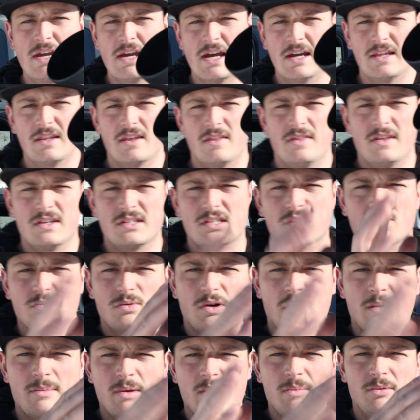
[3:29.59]
And then this is
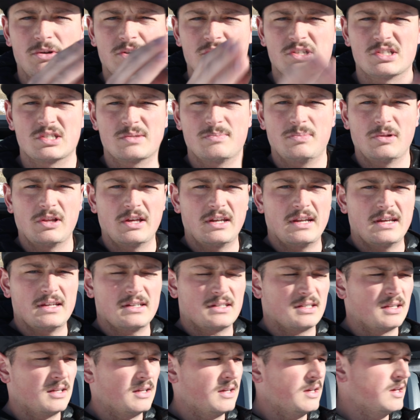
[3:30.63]
where I'm able to split
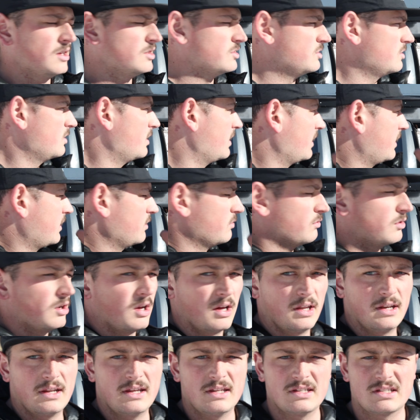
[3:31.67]
it so that it can
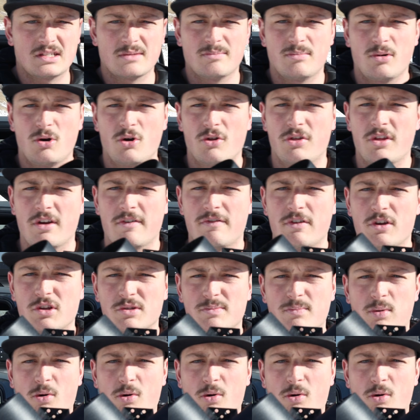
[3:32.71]
run into both of those